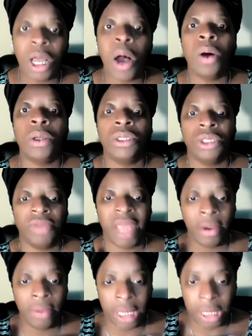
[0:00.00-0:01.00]
also
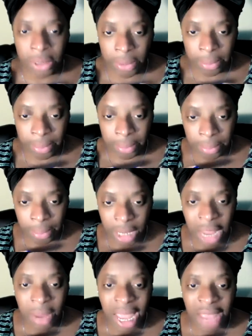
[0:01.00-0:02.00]
that we do
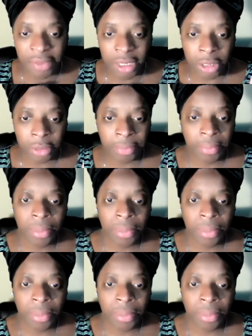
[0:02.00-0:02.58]
that we have to do